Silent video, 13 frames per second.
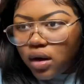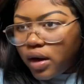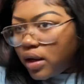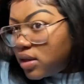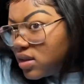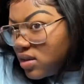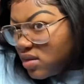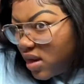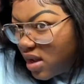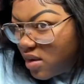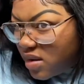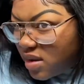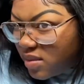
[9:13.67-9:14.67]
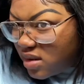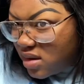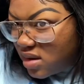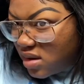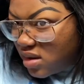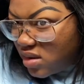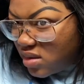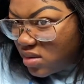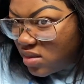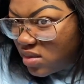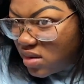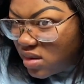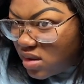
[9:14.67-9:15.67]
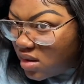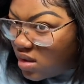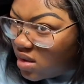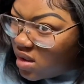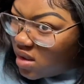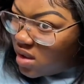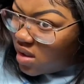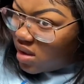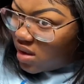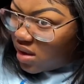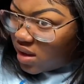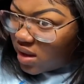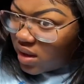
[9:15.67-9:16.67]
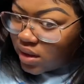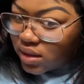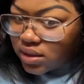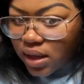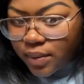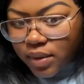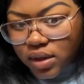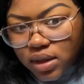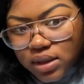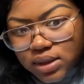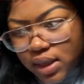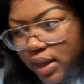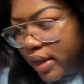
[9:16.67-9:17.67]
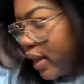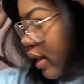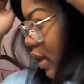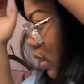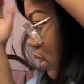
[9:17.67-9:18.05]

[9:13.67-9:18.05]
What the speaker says: right, so now what I'm gonna do is I'm gonna take